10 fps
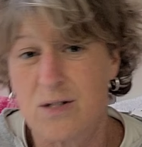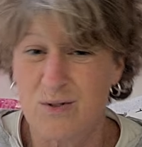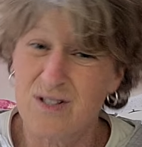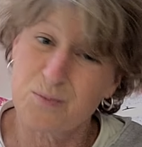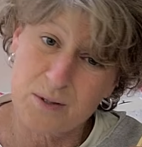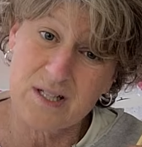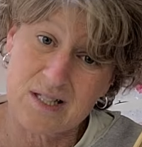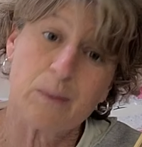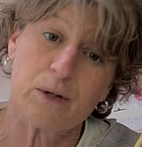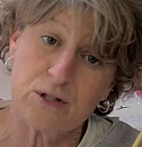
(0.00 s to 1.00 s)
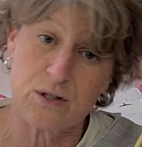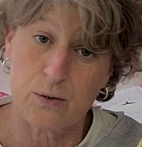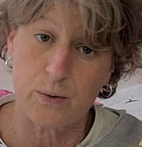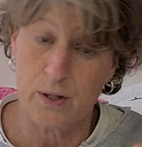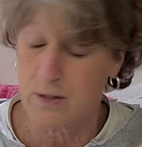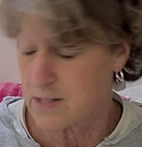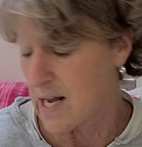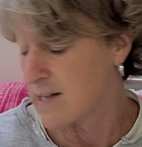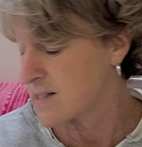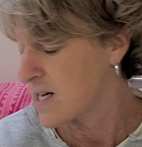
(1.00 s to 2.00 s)
which is pretty similar to the real
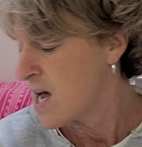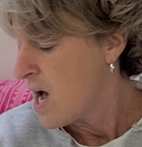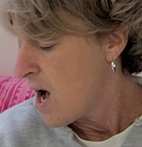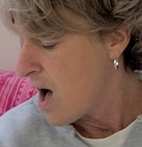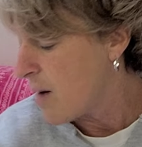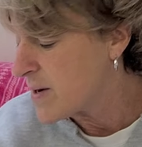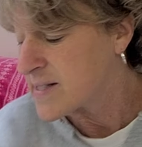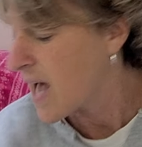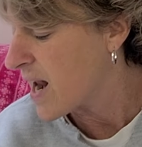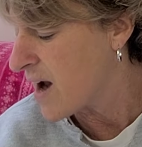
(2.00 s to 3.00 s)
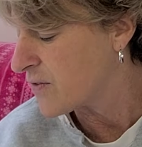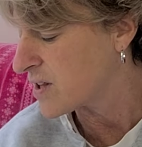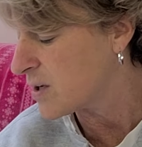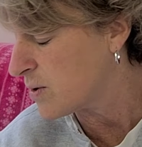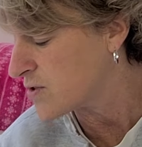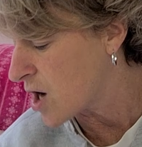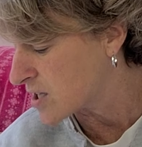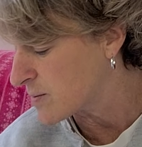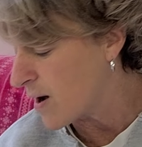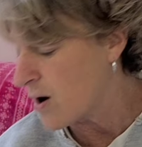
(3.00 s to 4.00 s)
test. It's got everything we've
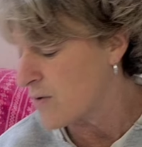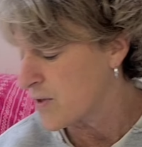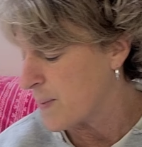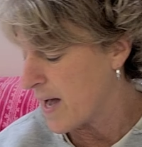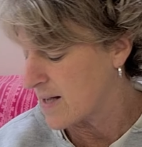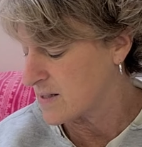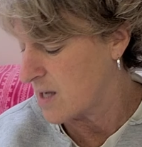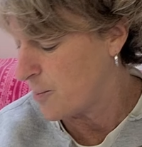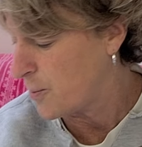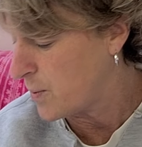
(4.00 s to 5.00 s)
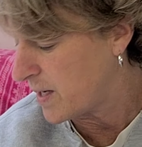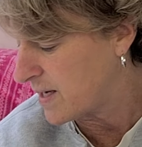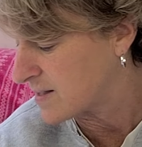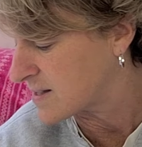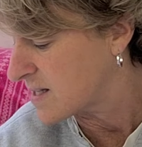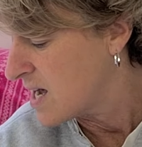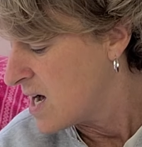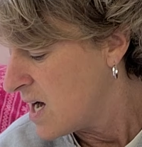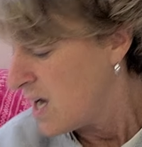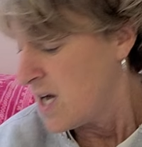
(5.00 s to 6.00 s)
talked about the past couple weeks.
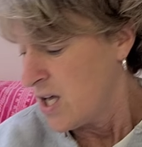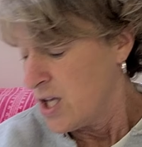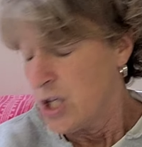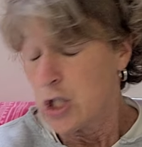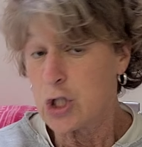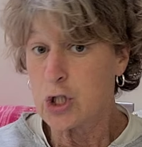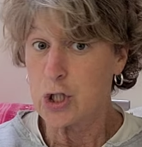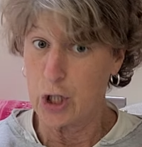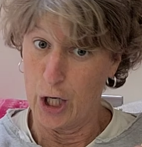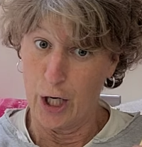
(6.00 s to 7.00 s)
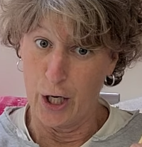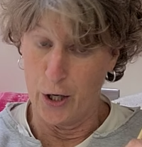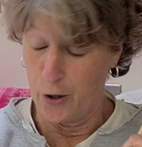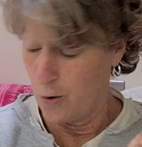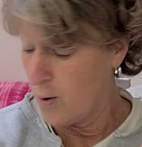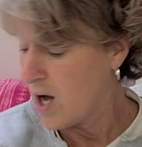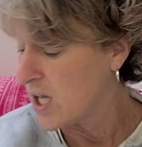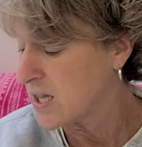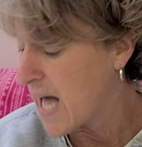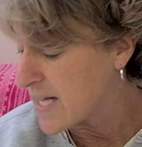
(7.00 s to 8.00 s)
So
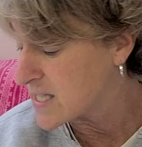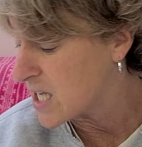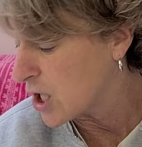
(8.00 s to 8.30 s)
let's